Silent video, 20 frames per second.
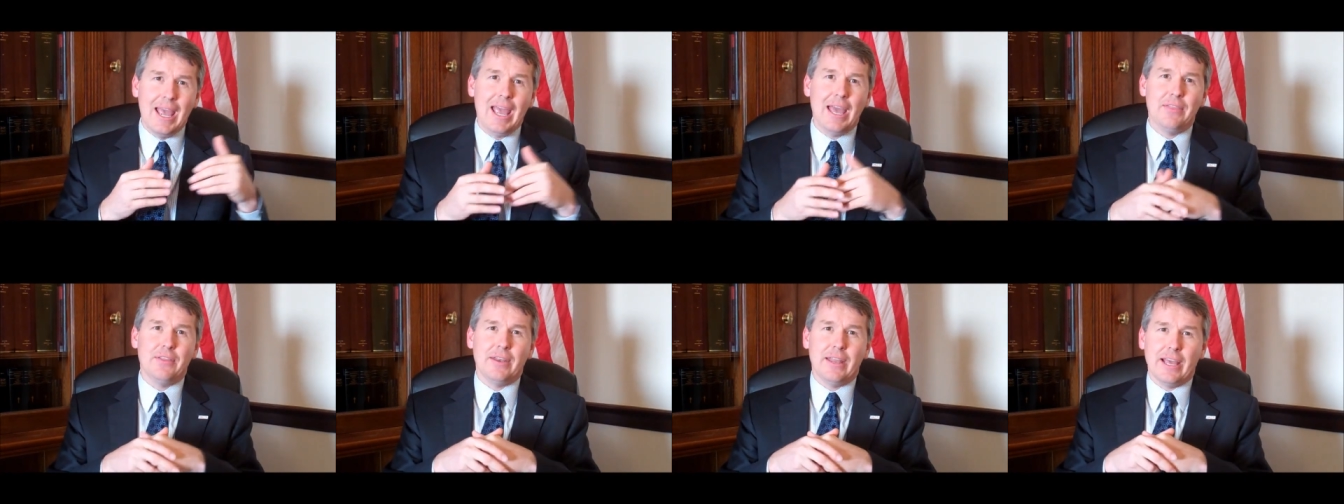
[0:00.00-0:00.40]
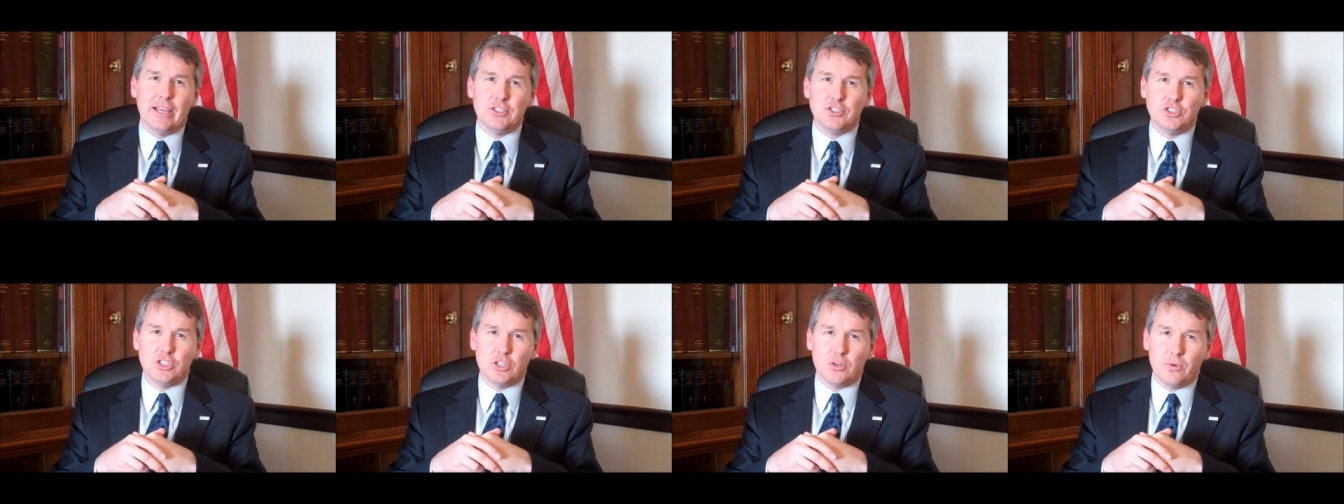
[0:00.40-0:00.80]
and the
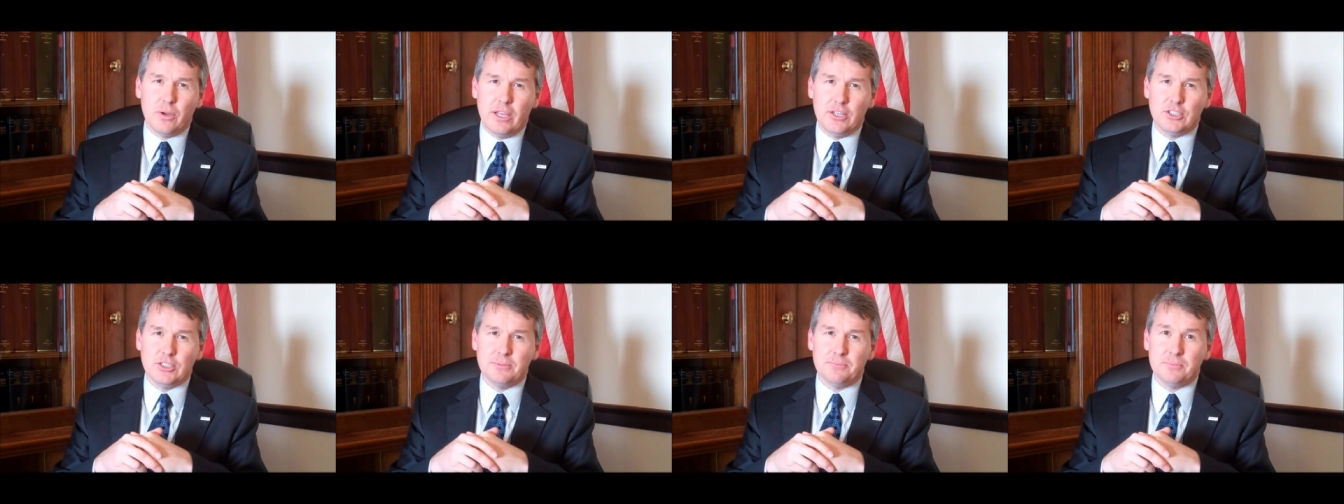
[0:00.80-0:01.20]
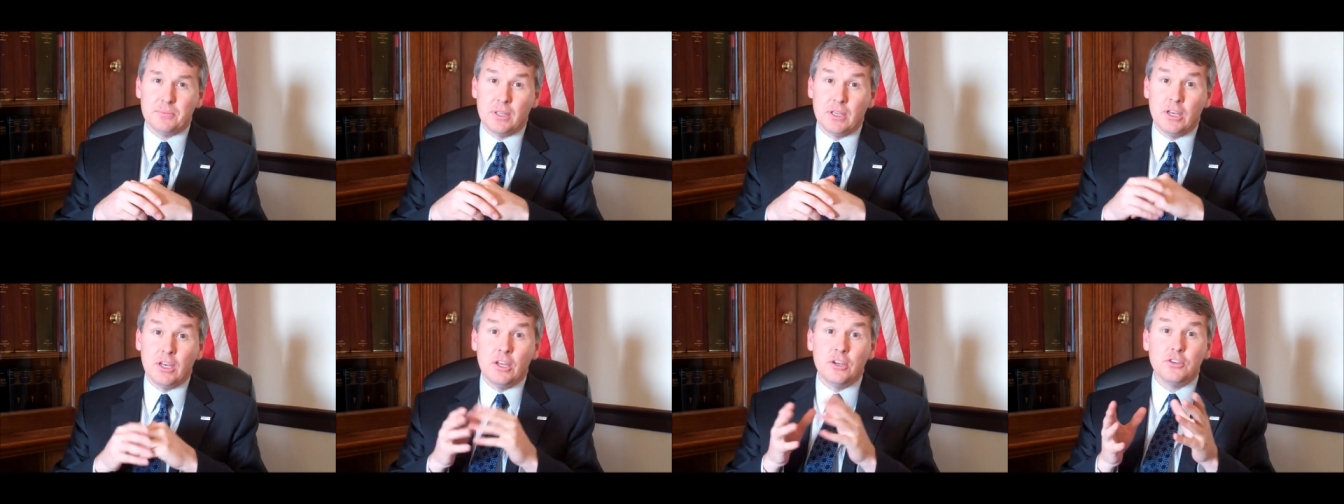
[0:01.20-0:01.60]
next generation.
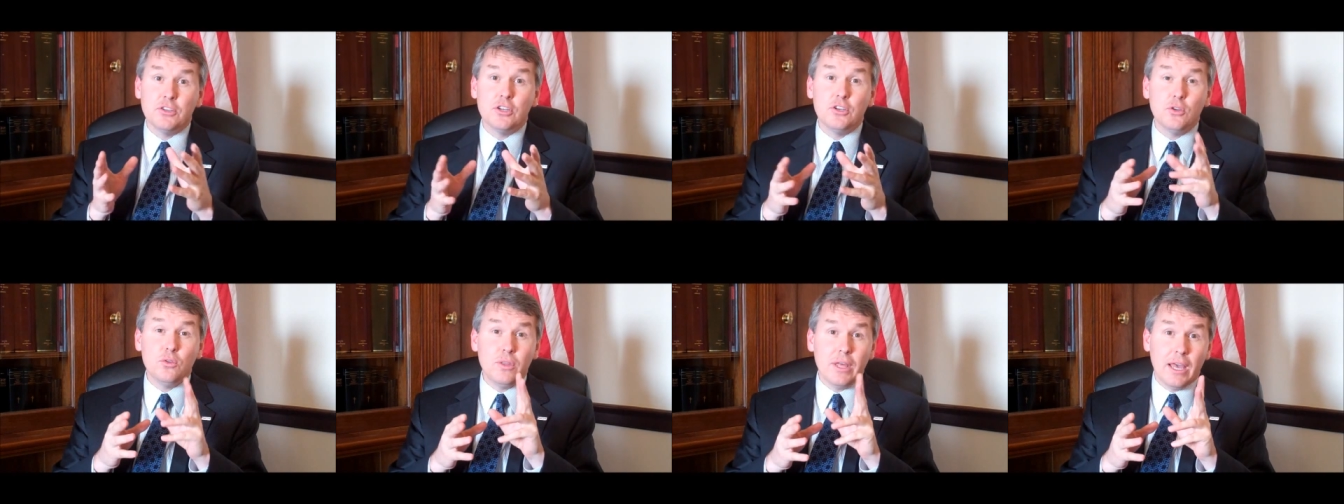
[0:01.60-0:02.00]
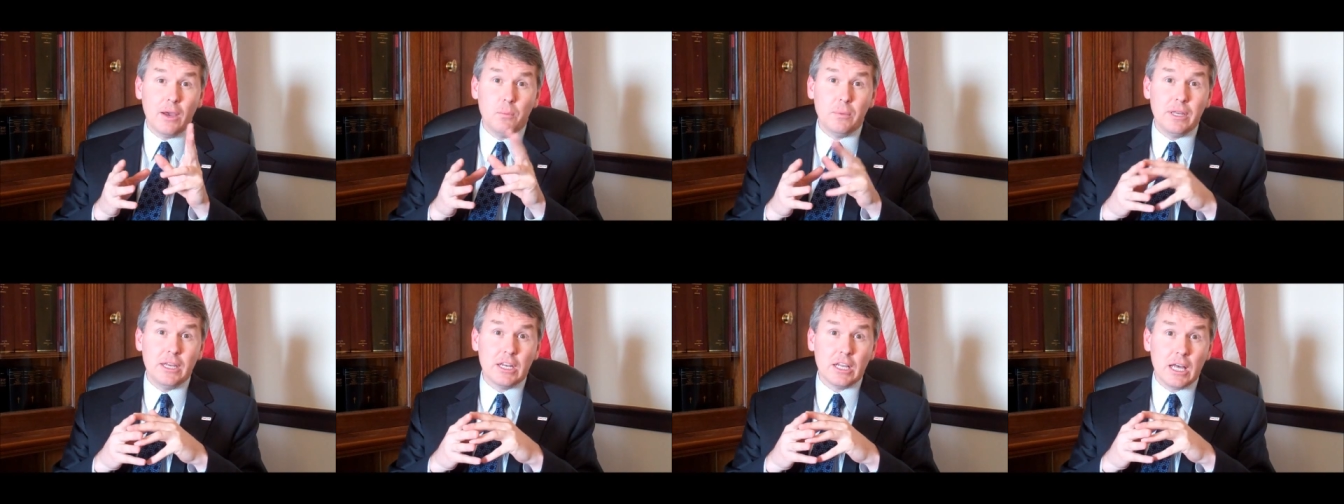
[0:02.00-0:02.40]
To do
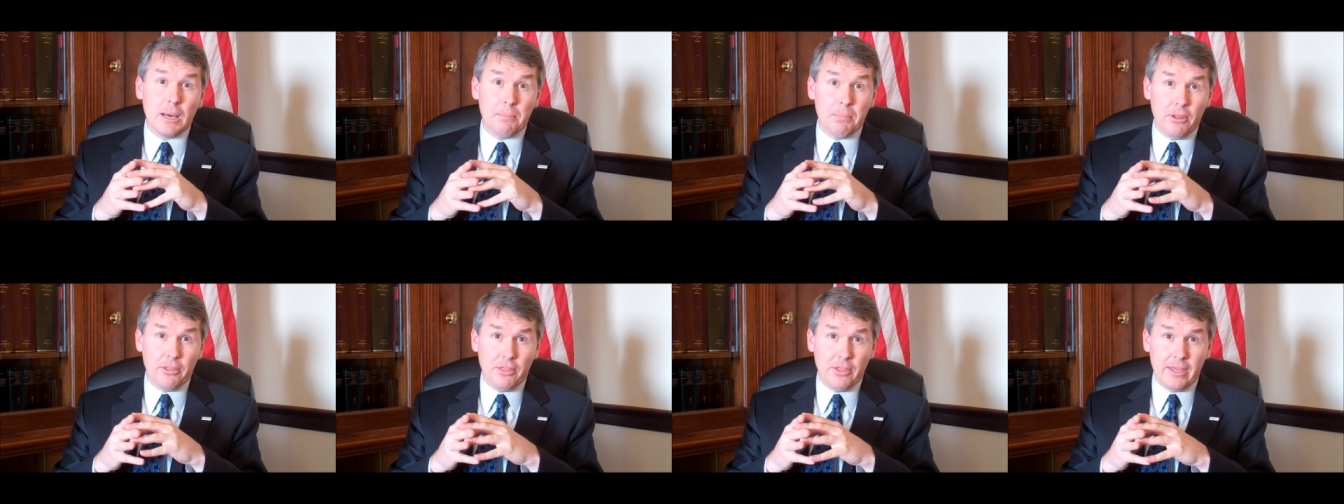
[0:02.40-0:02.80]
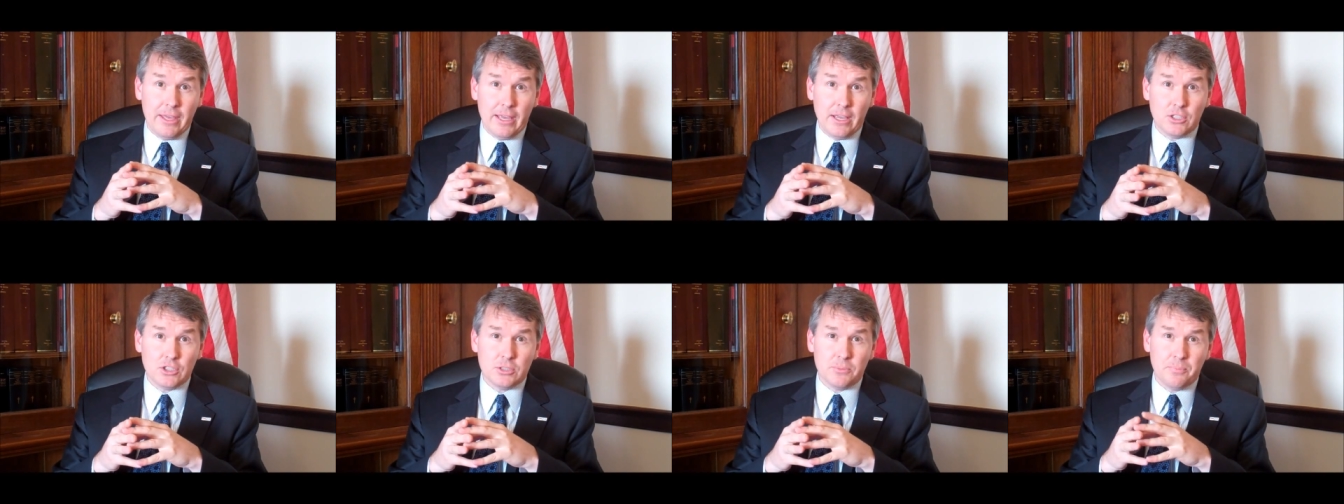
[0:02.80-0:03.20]
that, we did a couple of
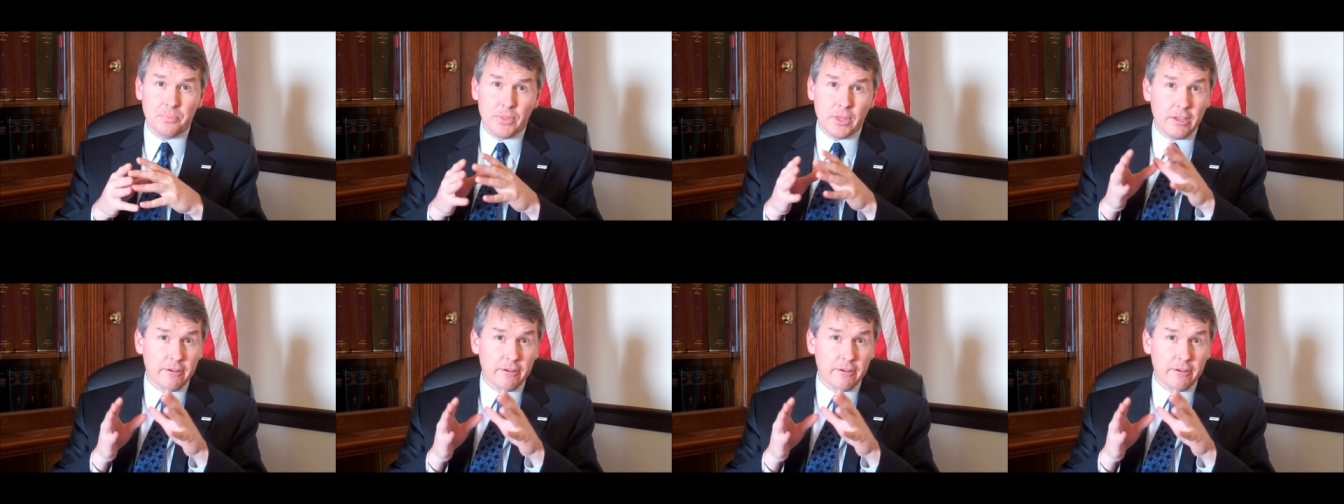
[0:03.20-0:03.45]
things.